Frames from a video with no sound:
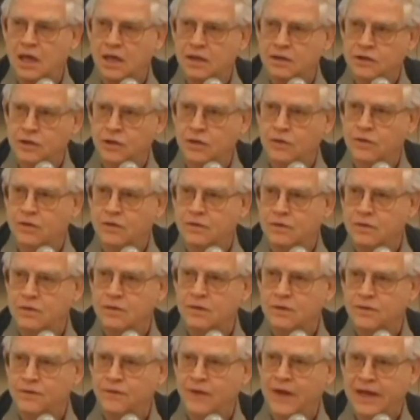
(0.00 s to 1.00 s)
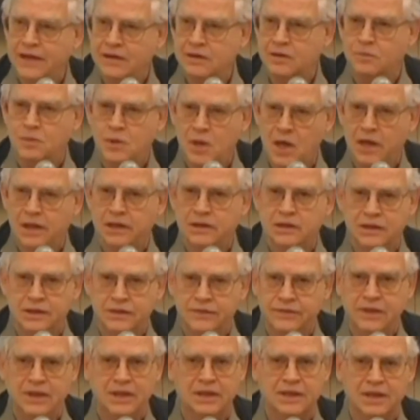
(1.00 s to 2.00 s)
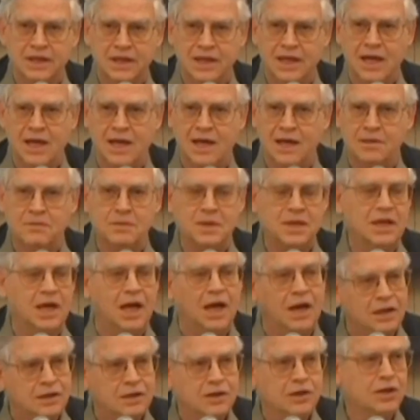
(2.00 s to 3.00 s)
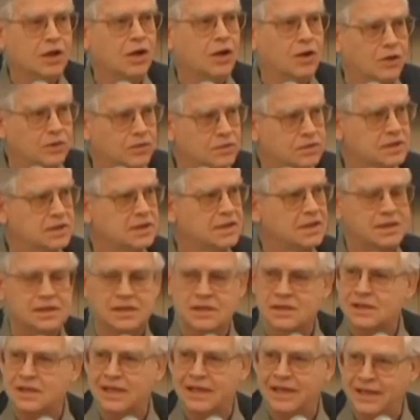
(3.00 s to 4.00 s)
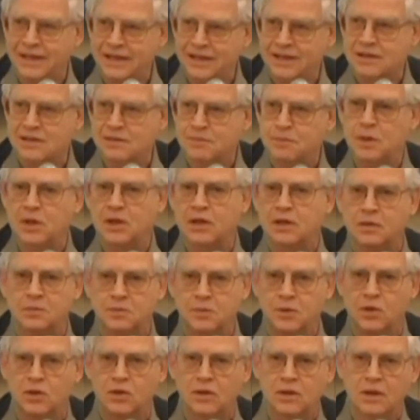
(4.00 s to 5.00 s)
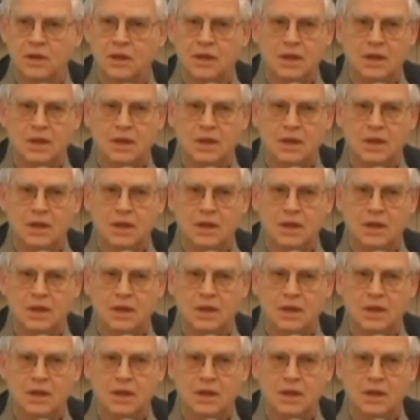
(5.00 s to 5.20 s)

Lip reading: total factor productivity in the economy undergoes this inexplicable